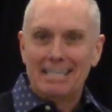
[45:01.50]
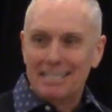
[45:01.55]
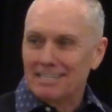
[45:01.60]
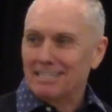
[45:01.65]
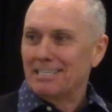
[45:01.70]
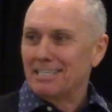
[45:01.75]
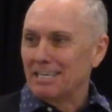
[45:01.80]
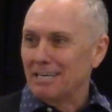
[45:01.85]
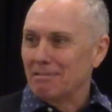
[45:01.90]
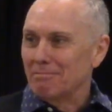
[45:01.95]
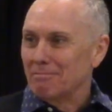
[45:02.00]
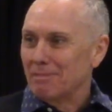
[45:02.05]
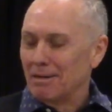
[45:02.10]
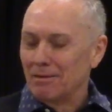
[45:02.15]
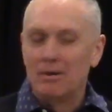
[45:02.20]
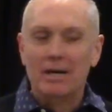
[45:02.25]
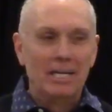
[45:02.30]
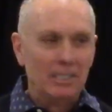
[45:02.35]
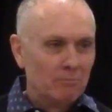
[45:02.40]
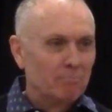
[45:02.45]
need a team.
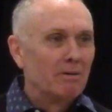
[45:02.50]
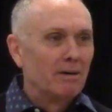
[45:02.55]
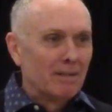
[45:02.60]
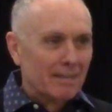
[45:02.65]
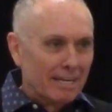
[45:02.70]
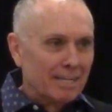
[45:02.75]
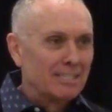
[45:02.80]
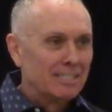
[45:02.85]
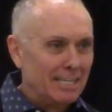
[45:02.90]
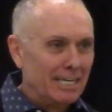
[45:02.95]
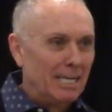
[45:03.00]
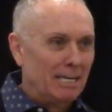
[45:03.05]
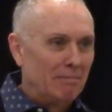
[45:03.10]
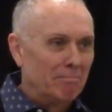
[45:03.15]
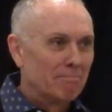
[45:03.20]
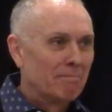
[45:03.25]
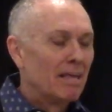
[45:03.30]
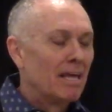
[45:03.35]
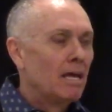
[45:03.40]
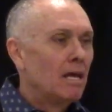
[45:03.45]
He's building a team
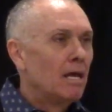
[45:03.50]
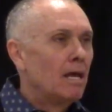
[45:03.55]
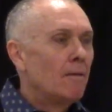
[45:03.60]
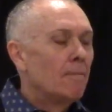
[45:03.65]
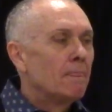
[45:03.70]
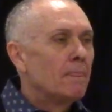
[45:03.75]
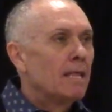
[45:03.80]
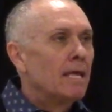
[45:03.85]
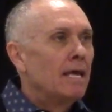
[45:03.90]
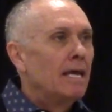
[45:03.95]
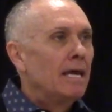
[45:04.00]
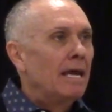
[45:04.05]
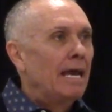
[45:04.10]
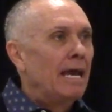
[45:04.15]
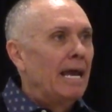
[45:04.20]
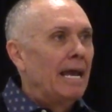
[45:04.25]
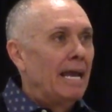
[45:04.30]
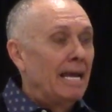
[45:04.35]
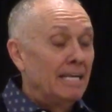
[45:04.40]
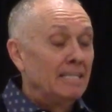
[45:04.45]

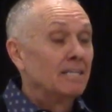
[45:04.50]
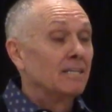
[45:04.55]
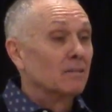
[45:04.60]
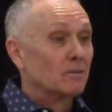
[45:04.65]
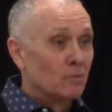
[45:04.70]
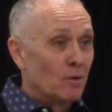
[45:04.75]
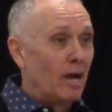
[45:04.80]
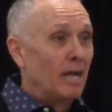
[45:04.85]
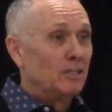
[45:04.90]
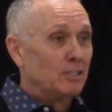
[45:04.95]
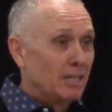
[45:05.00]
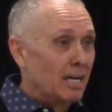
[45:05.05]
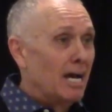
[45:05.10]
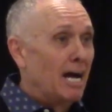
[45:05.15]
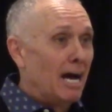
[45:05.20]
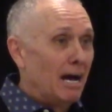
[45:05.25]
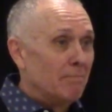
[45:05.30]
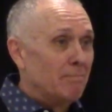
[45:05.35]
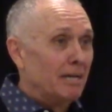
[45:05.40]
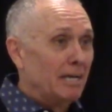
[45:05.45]
and he did a great
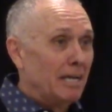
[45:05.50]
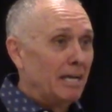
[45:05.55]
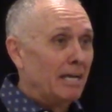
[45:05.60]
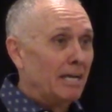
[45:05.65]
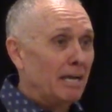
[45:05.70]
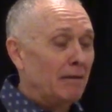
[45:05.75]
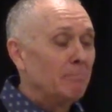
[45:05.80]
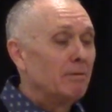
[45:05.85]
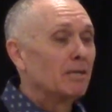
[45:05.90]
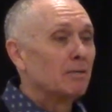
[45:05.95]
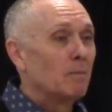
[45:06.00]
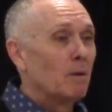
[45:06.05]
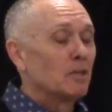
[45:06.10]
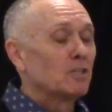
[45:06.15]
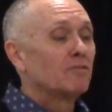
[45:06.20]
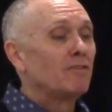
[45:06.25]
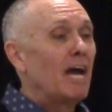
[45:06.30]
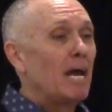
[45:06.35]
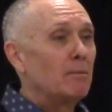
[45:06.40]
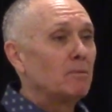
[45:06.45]
job. He, he built the
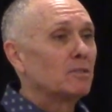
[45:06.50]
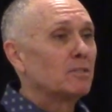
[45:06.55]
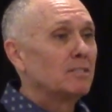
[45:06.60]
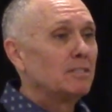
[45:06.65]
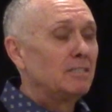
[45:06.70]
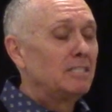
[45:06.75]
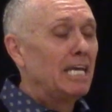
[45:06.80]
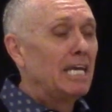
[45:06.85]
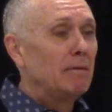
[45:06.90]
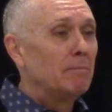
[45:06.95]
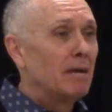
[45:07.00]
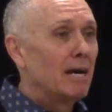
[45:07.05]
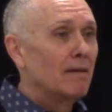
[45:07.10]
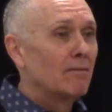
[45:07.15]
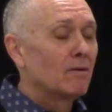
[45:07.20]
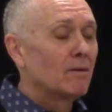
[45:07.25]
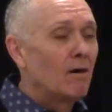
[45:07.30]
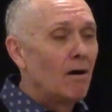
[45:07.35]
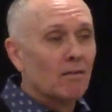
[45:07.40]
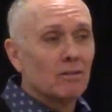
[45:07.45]
most famous team
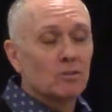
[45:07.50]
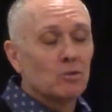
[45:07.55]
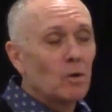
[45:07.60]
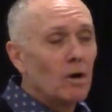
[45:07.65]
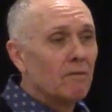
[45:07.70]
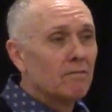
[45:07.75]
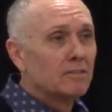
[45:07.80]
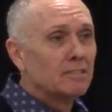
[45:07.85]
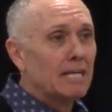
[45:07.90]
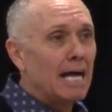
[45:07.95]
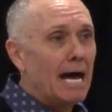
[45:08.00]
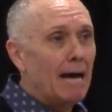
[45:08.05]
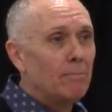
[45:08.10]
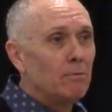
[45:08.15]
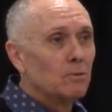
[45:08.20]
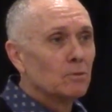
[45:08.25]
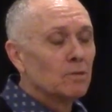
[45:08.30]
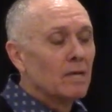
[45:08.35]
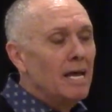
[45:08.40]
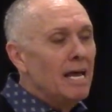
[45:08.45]
ever called the 12
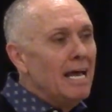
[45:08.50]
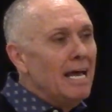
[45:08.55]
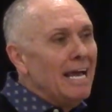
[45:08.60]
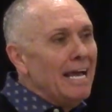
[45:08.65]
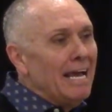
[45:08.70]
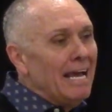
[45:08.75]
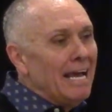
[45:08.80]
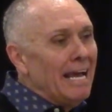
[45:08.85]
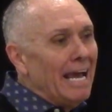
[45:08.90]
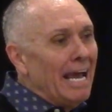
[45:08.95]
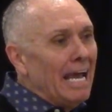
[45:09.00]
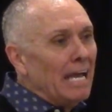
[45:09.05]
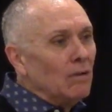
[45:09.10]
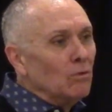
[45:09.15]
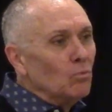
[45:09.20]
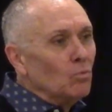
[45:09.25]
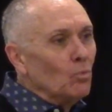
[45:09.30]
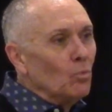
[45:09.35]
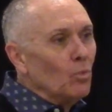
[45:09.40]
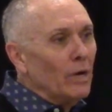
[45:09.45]
Disciples,
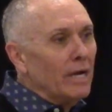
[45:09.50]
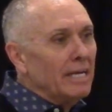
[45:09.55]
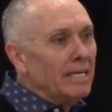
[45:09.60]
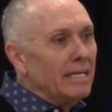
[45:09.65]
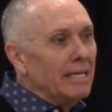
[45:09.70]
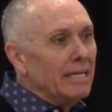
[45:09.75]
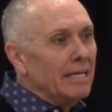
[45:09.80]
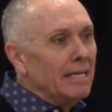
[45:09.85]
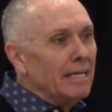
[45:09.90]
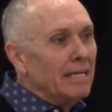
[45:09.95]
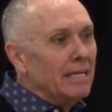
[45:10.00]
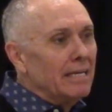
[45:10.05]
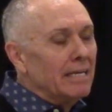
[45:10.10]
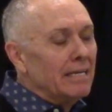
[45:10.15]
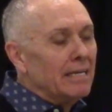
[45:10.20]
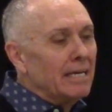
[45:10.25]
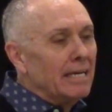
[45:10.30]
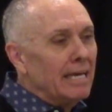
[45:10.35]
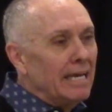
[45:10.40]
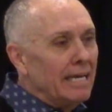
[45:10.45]
and when
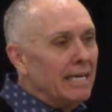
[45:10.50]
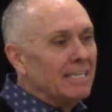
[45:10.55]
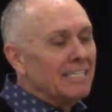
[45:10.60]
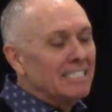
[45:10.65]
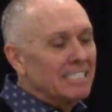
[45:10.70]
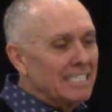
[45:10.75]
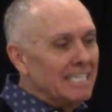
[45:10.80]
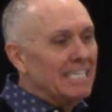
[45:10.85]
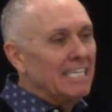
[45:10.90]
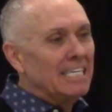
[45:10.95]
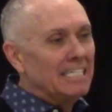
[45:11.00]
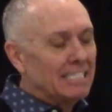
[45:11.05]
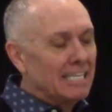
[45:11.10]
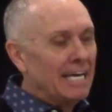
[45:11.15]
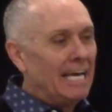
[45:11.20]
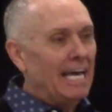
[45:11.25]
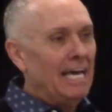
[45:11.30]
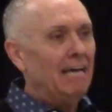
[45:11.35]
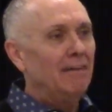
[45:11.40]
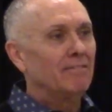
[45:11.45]
he ascended to
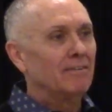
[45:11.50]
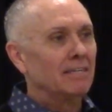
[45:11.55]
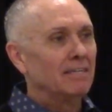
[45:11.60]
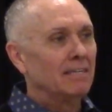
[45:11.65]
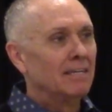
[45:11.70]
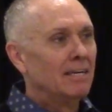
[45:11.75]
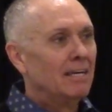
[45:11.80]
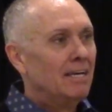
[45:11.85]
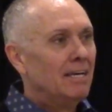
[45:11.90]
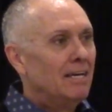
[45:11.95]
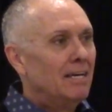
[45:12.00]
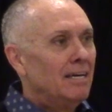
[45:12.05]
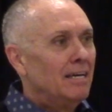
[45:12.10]
heaven,